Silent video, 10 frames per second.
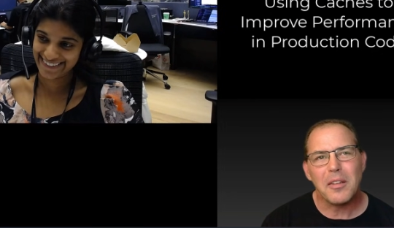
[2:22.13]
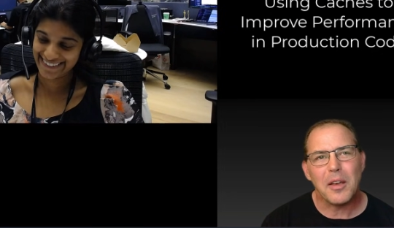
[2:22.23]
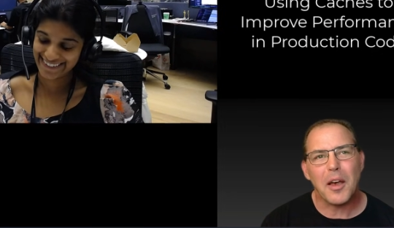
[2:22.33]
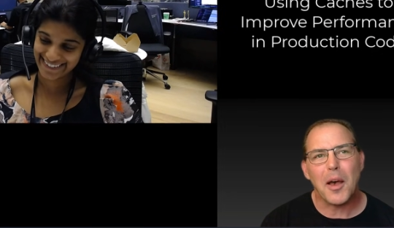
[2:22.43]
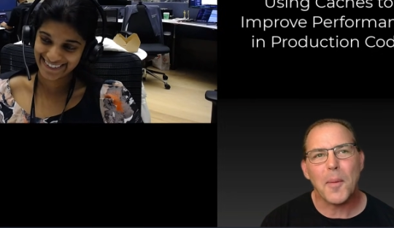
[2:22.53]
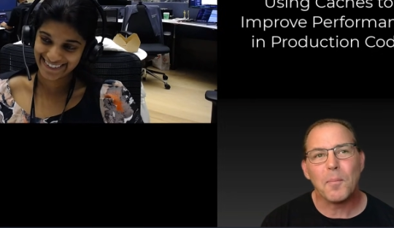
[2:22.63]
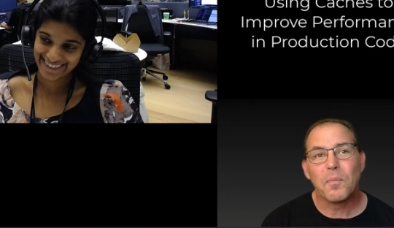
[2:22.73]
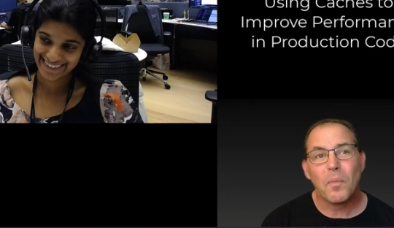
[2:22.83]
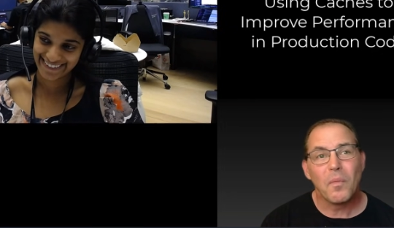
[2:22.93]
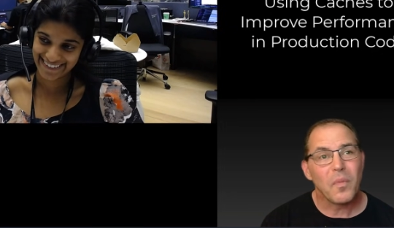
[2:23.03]
Speaker 1: Um,
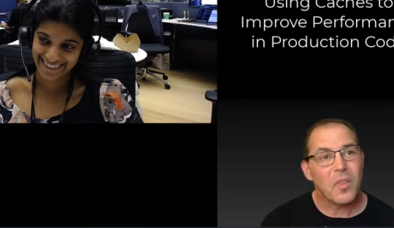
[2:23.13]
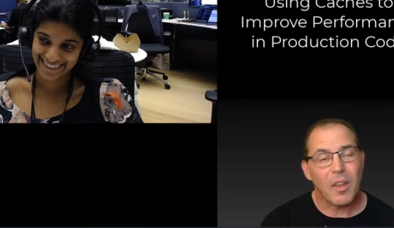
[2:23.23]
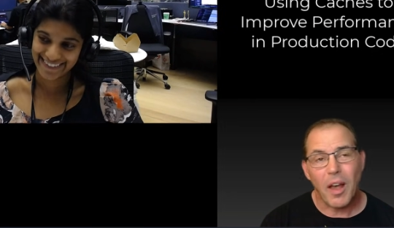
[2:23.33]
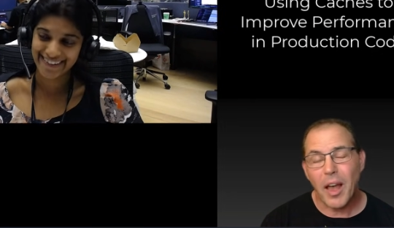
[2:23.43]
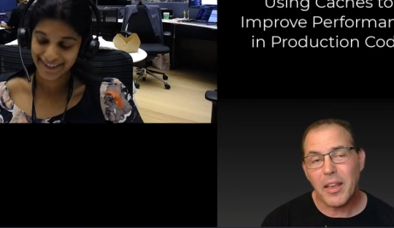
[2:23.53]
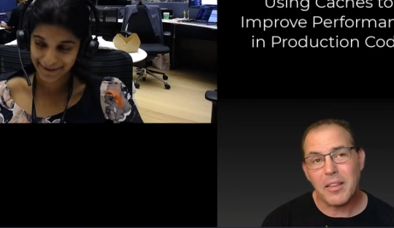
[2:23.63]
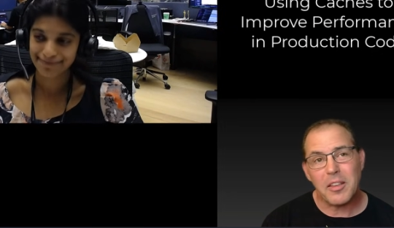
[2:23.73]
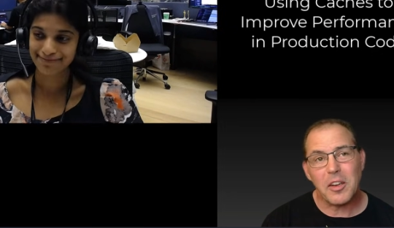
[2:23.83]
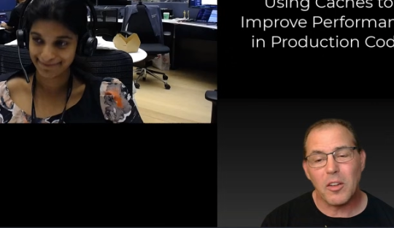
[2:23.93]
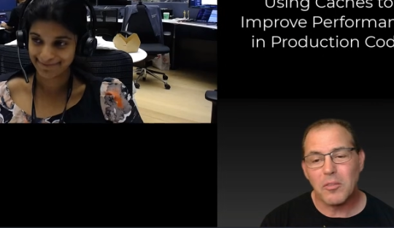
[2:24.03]
I, you
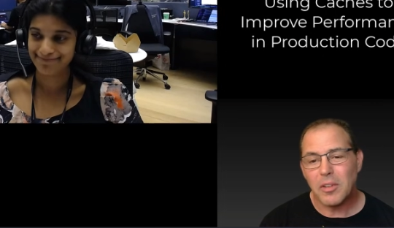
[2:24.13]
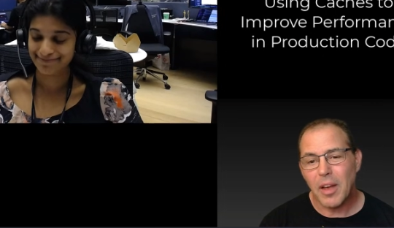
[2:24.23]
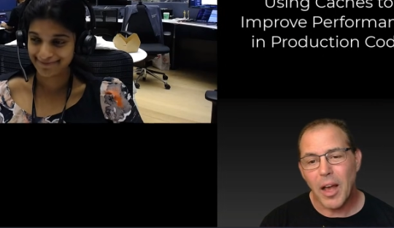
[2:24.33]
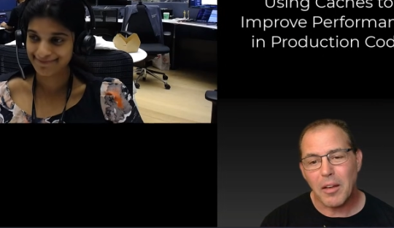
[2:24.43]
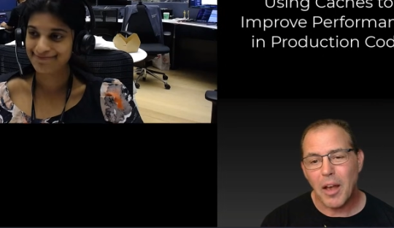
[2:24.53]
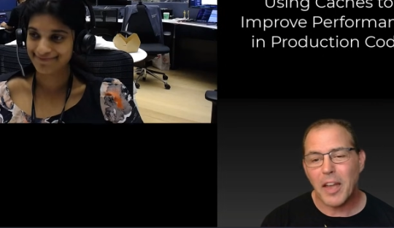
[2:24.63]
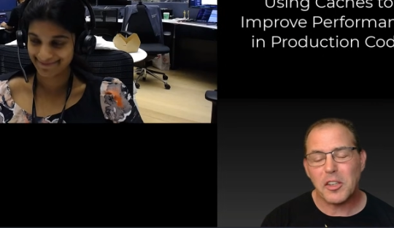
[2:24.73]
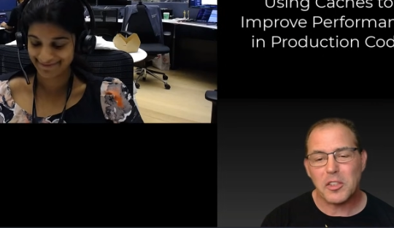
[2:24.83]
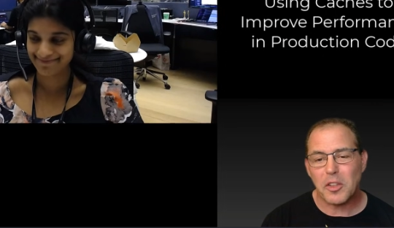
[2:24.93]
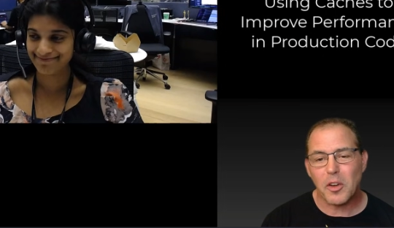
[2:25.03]
know, I
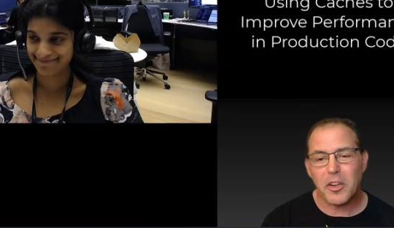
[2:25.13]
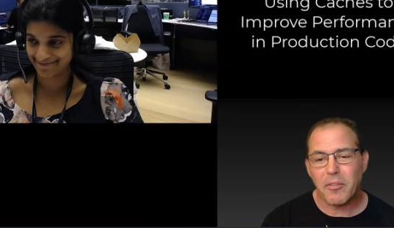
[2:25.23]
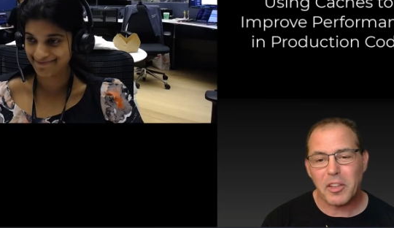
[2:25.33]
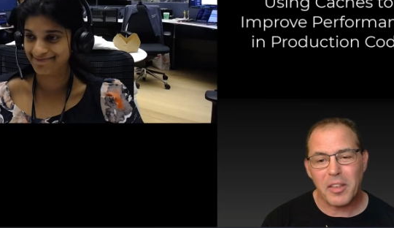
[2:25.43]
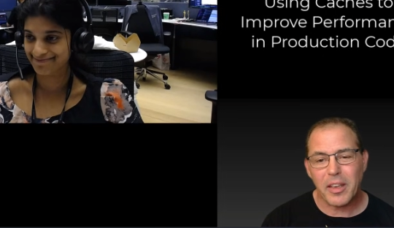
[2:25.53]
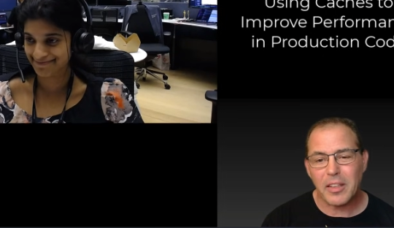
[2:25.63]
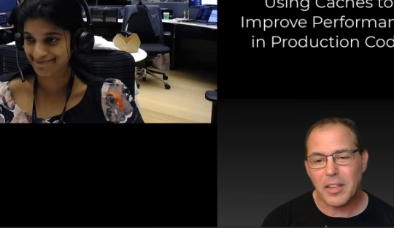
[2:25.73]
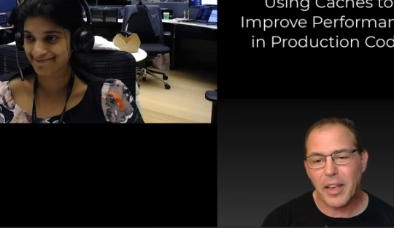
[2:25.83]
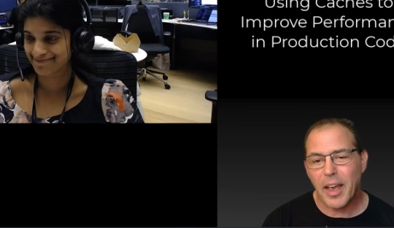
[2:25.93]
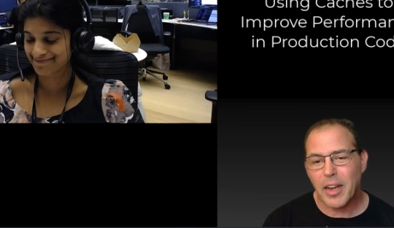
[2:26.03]
just learned everything. It's
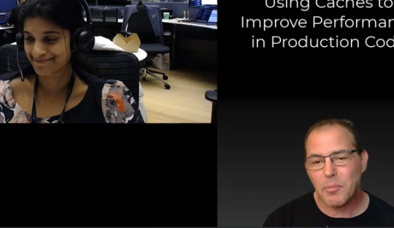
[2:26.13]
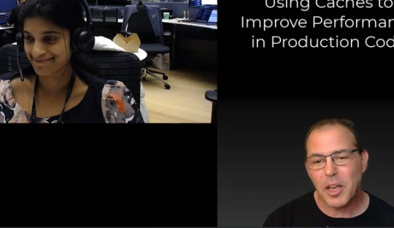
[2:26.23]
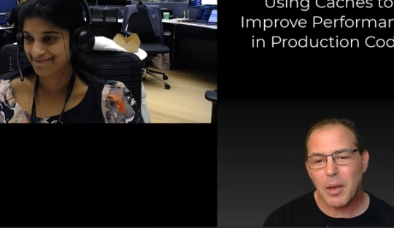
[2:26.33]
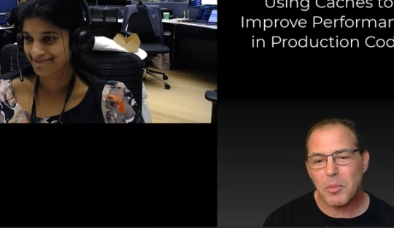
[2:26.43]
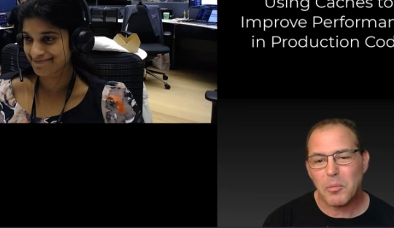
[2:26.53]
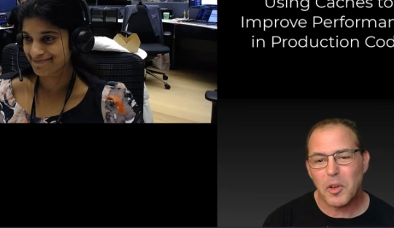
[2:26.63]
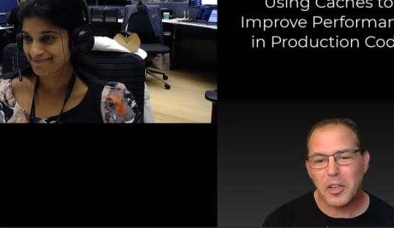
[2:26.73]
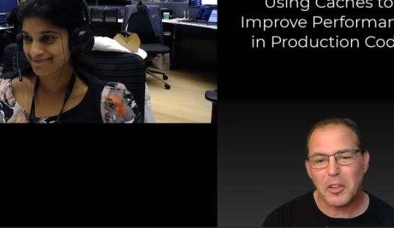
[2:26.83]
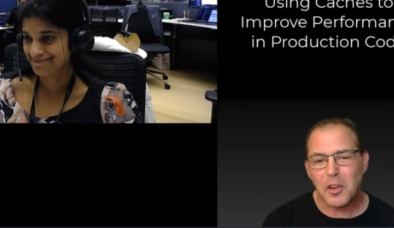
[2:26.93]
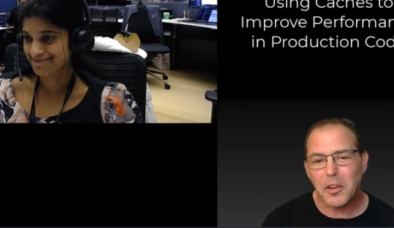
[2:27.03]
like I had to pick up a book
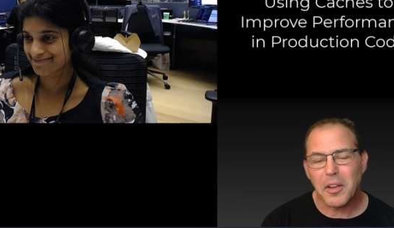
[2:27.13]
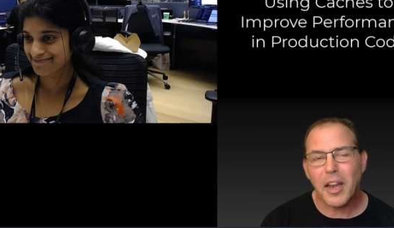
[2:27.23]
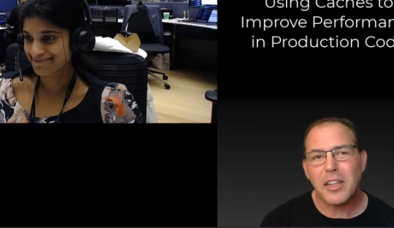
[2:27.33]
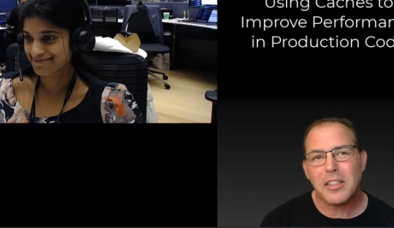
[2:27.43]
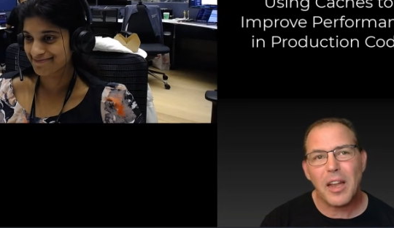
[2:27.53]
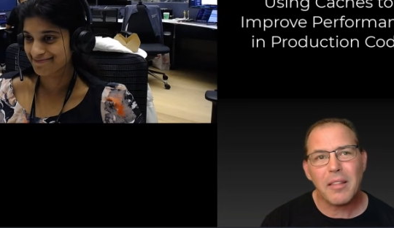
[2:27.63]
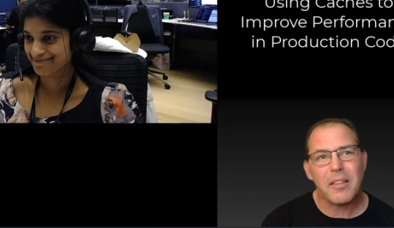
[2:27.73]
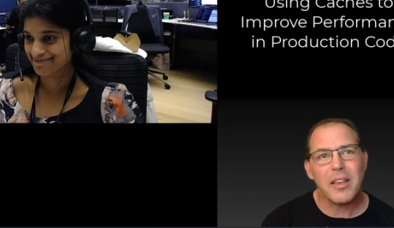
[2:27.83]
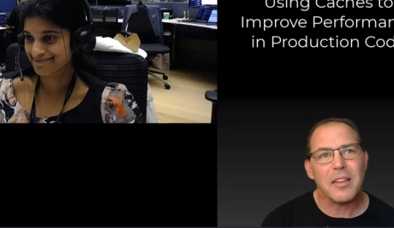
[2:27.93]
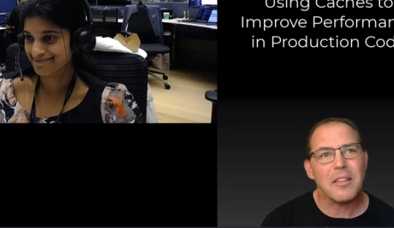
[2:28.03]
and learn. And it's not
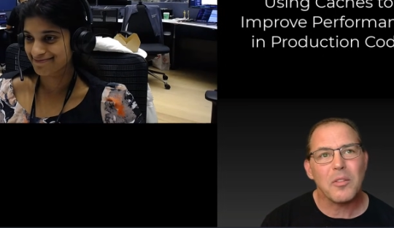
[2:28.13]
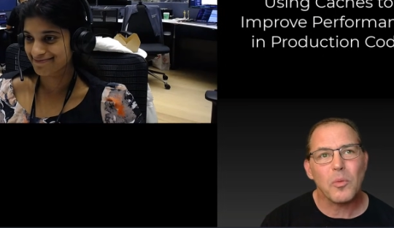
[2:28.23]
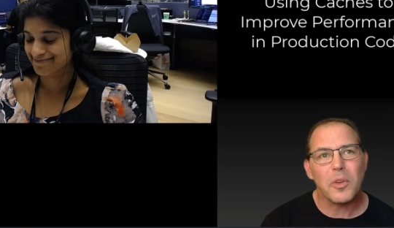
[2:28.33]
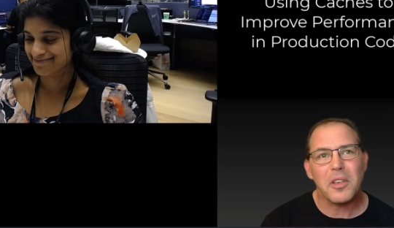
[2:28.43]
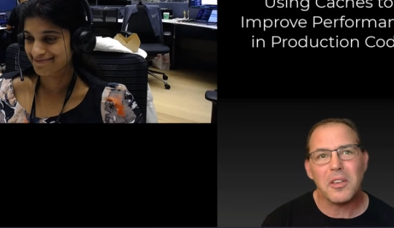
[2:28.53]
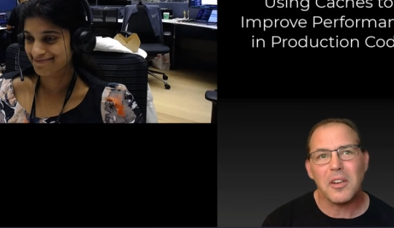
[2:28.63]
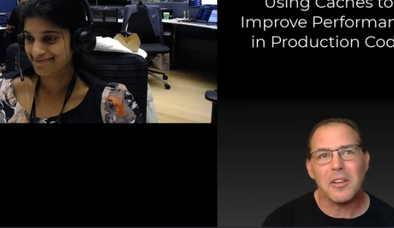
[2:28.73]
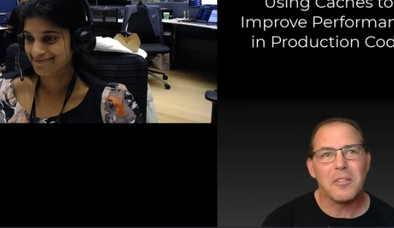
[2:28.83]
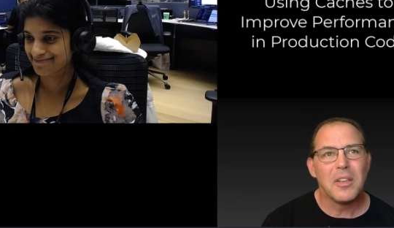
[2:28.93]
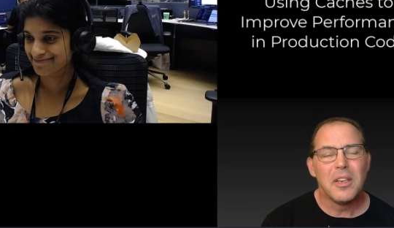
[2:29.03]
that we, you
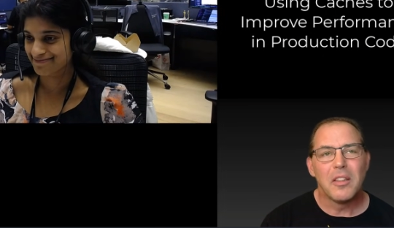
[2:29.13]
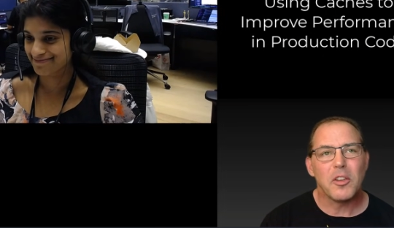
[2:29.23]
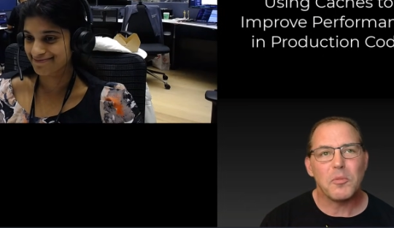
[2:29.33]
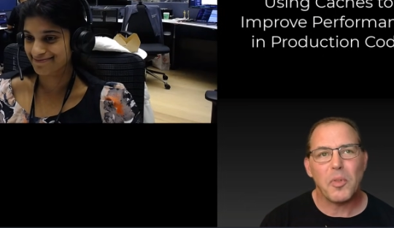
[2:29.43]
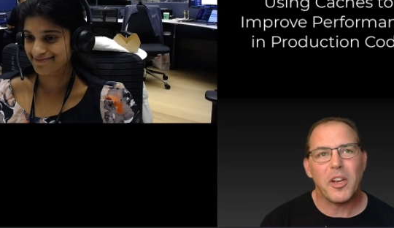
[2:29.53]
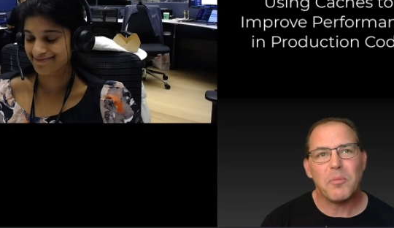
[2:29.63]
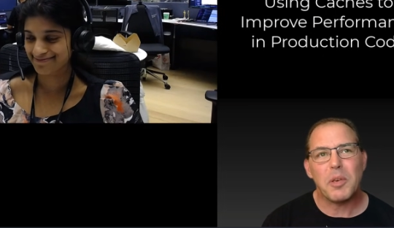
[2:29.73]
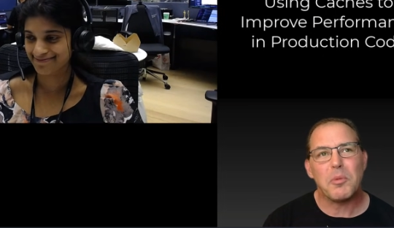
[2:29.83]
know, there's plenty of people